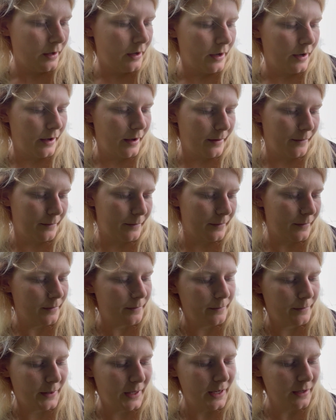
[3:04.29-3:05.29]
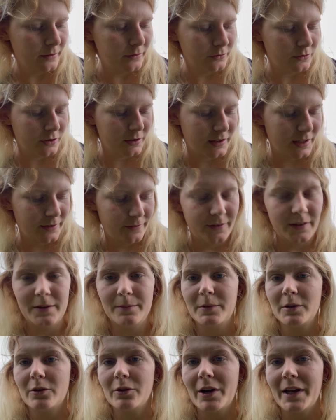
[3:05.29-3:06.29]
But yeah, just giving
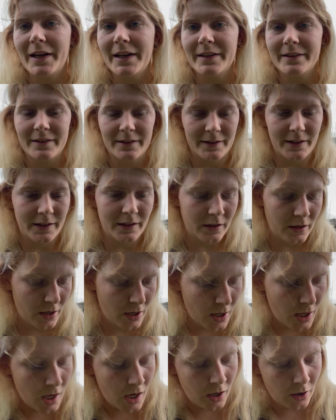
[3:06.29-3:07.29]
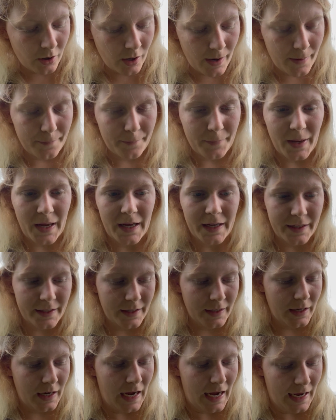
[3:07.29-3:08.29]
him a graze, and then I'll come
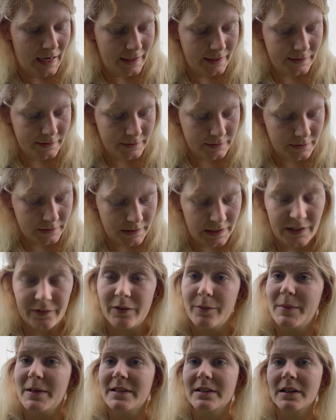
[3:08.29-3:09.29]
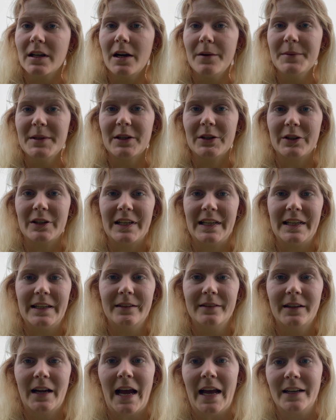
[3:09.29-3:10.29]
back and give him his calming cookie,
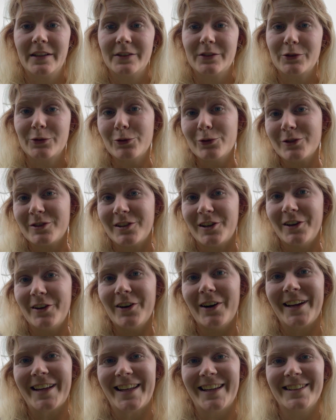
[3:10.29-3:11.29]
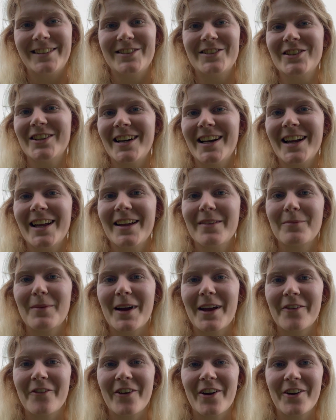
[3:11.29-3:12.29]
and also I get to try
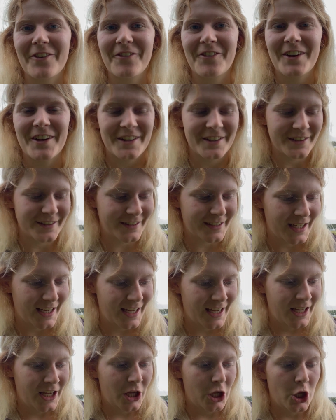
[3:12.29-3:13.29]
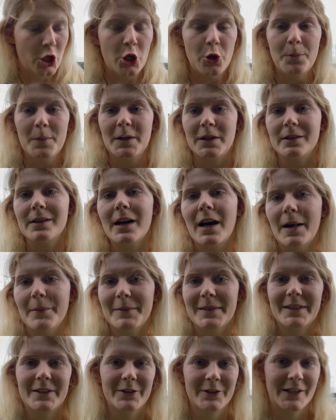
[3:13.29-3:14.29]
my very first human
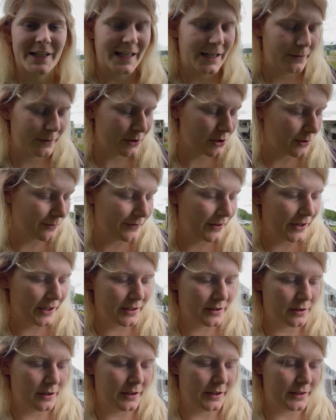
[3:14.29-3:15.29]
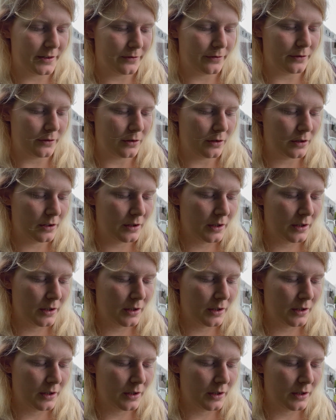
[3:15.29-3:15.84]
calming cookie, which I'm very excited for.